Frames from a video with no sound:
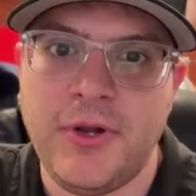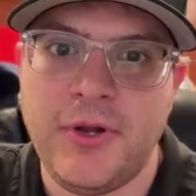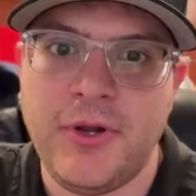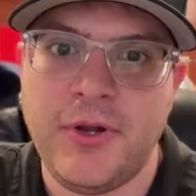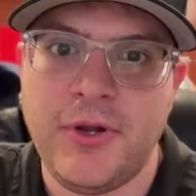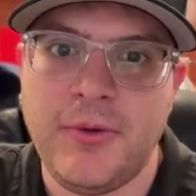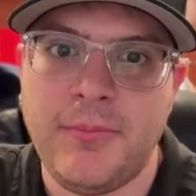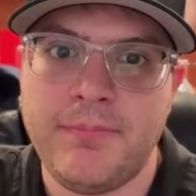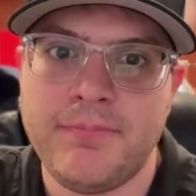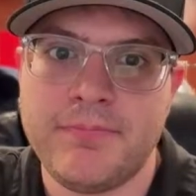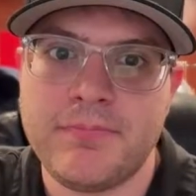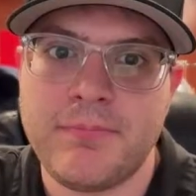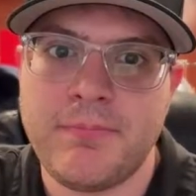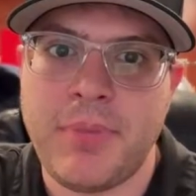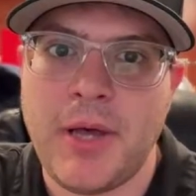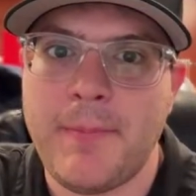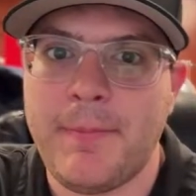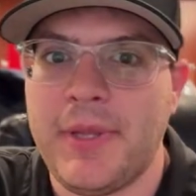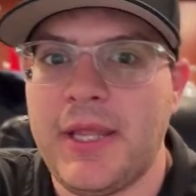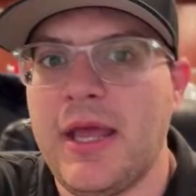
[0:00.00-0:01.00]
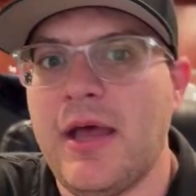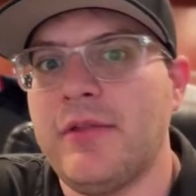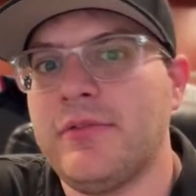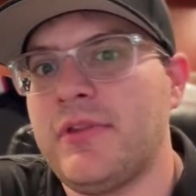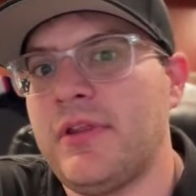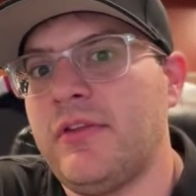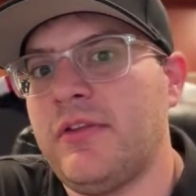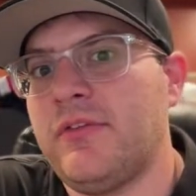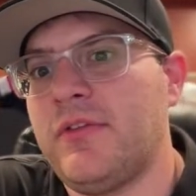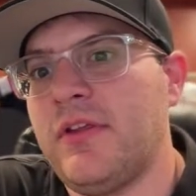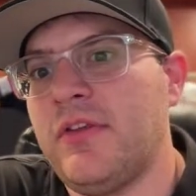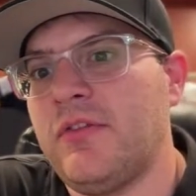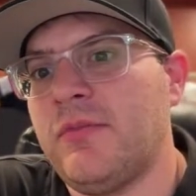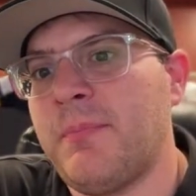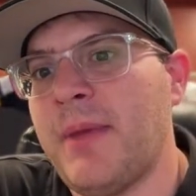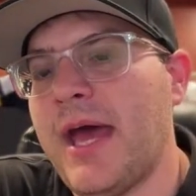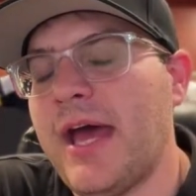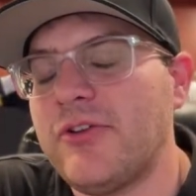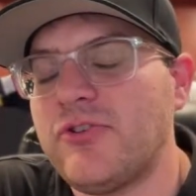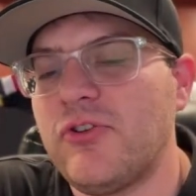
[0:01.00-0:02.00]
of, you know, pumping out
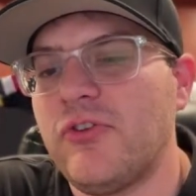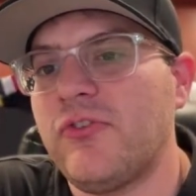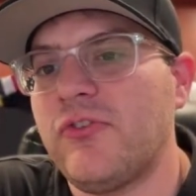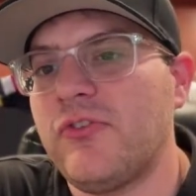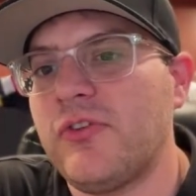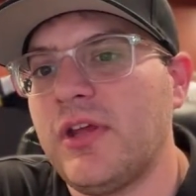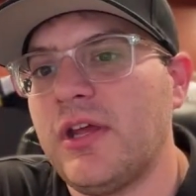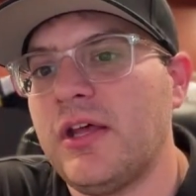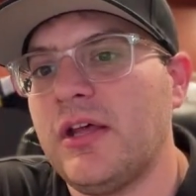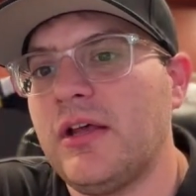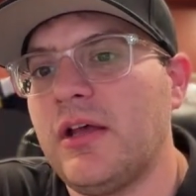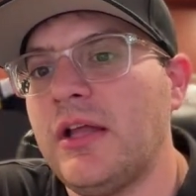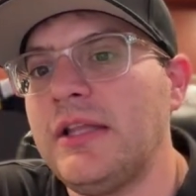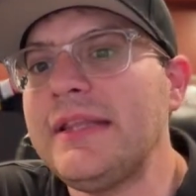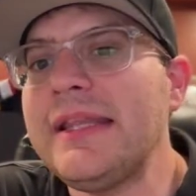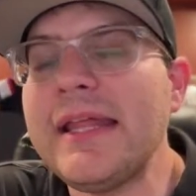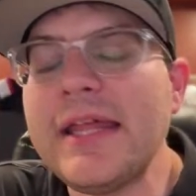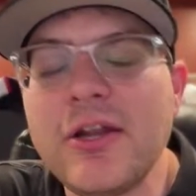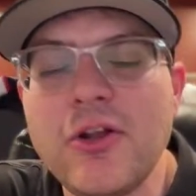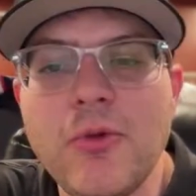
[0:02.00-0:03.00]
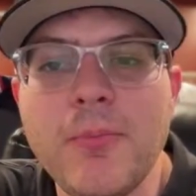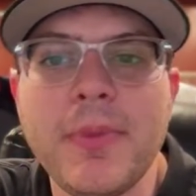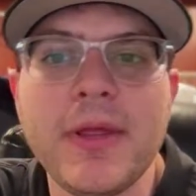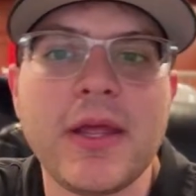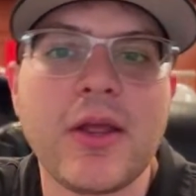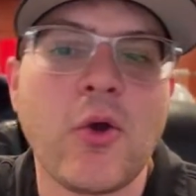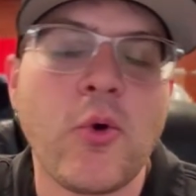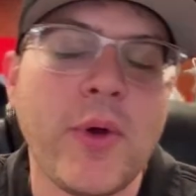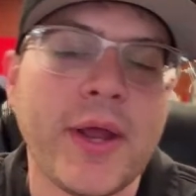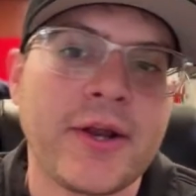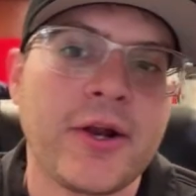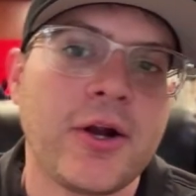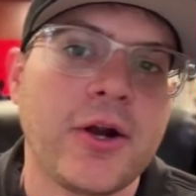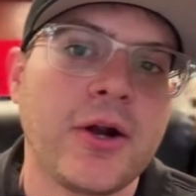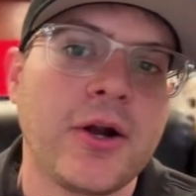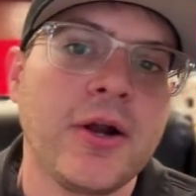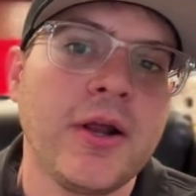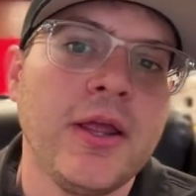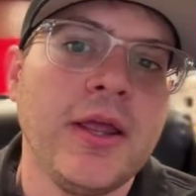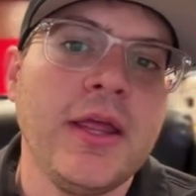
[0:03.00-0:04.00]
these patches a little bit
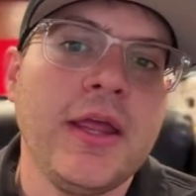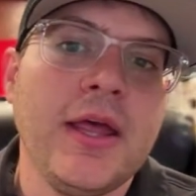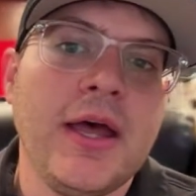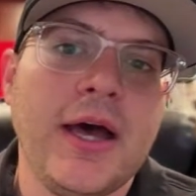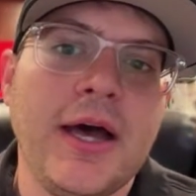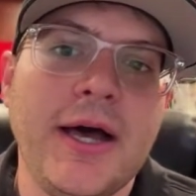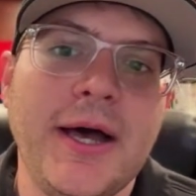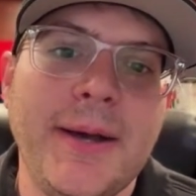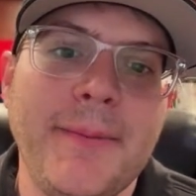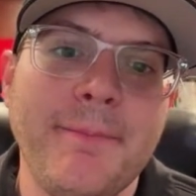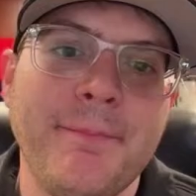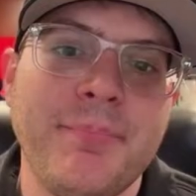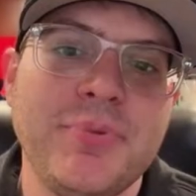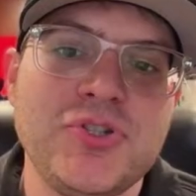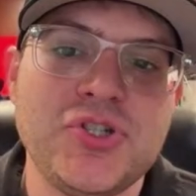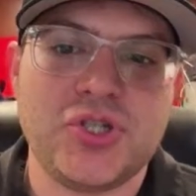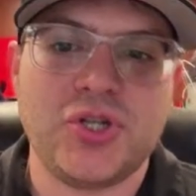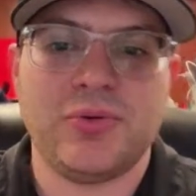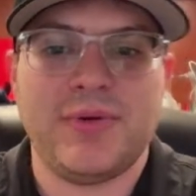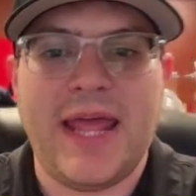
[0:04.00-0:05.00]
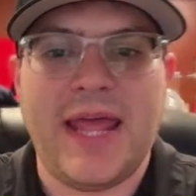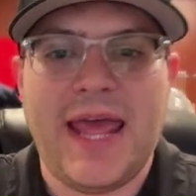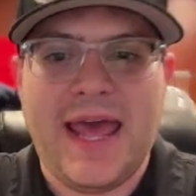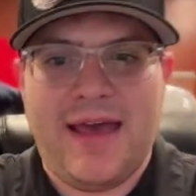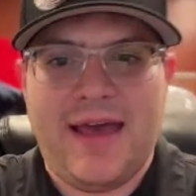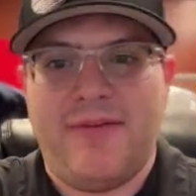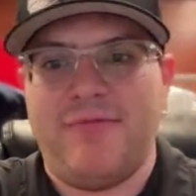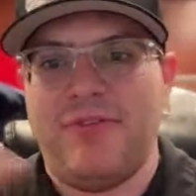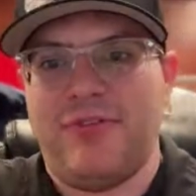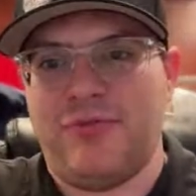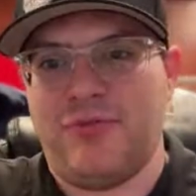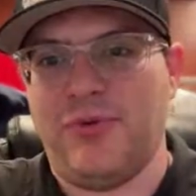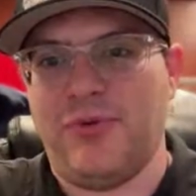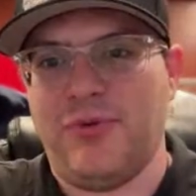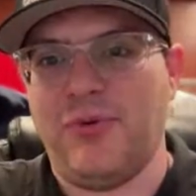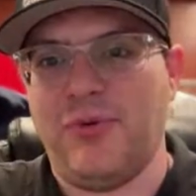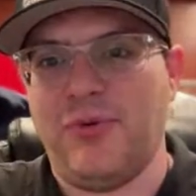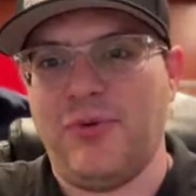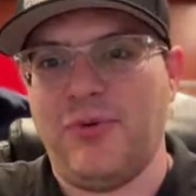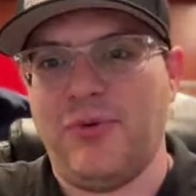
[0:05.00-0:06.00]
quicker, but you don't have this
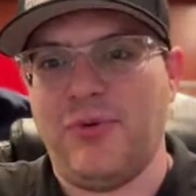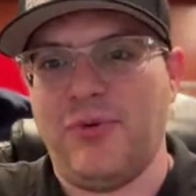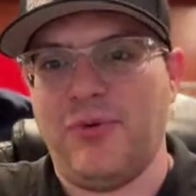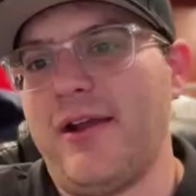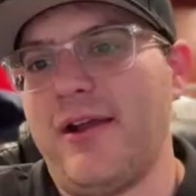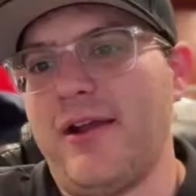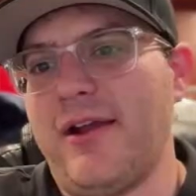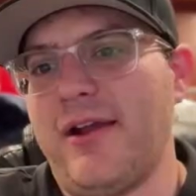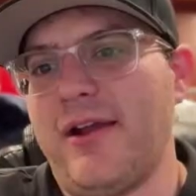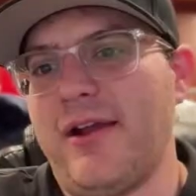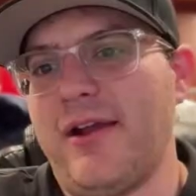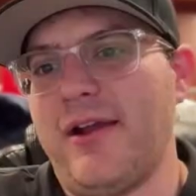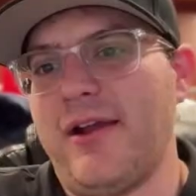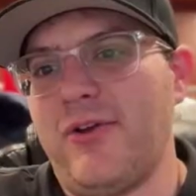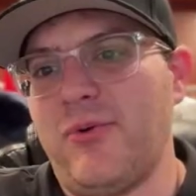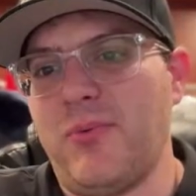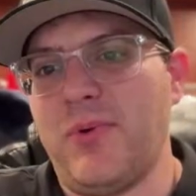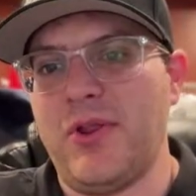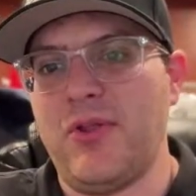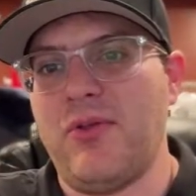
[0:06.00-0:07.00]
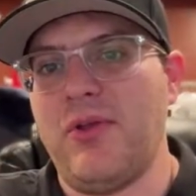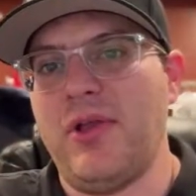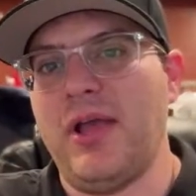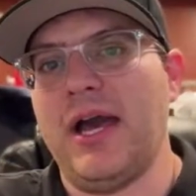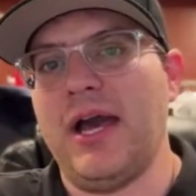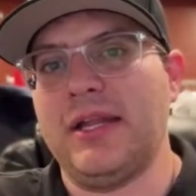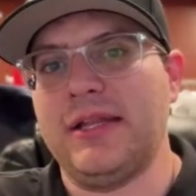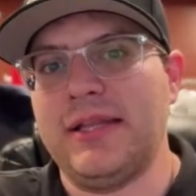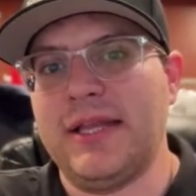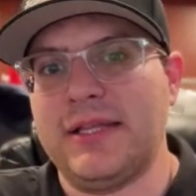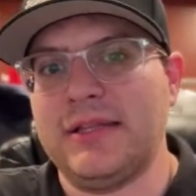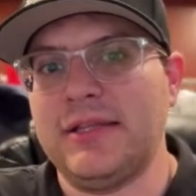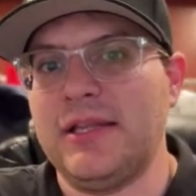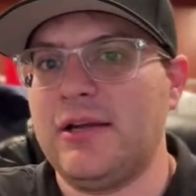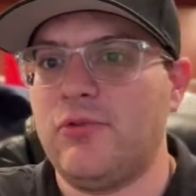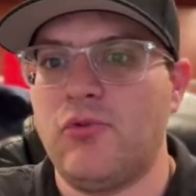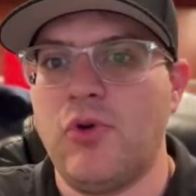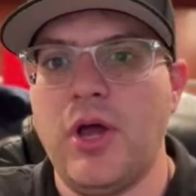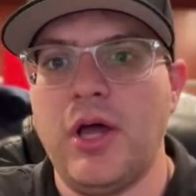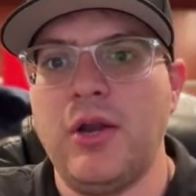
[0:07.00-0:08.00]
real big working area where you can kind of like let
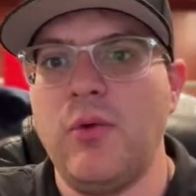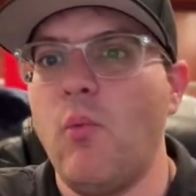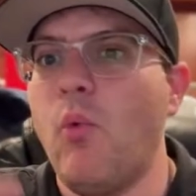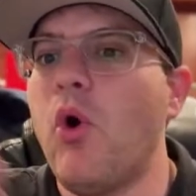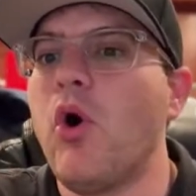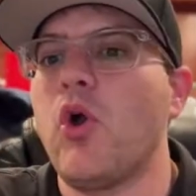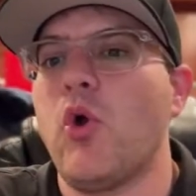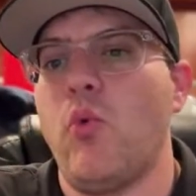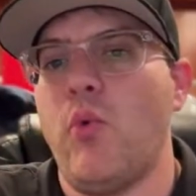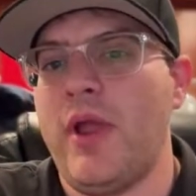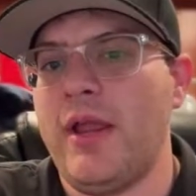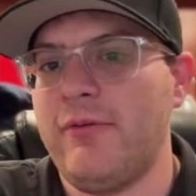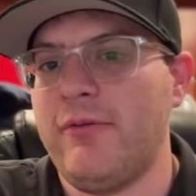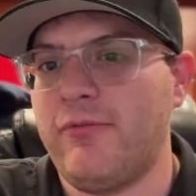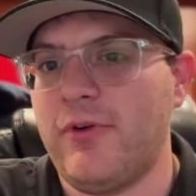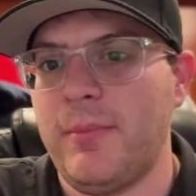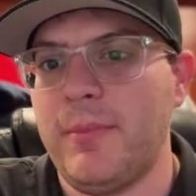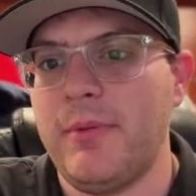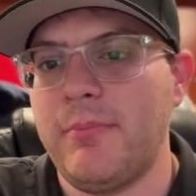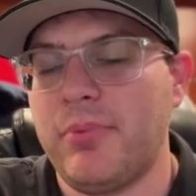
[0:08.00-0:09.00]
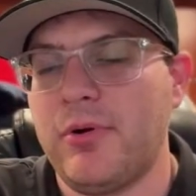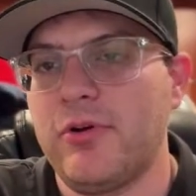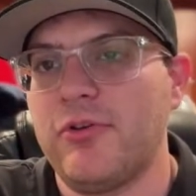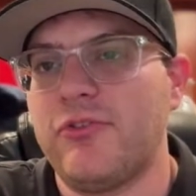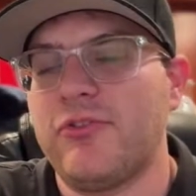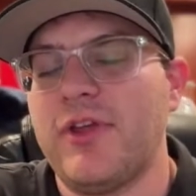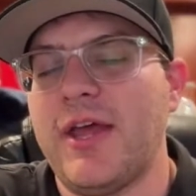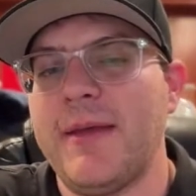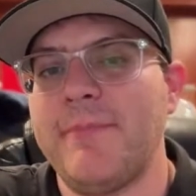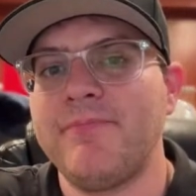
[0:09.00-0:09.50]
it run and walk away from it per se.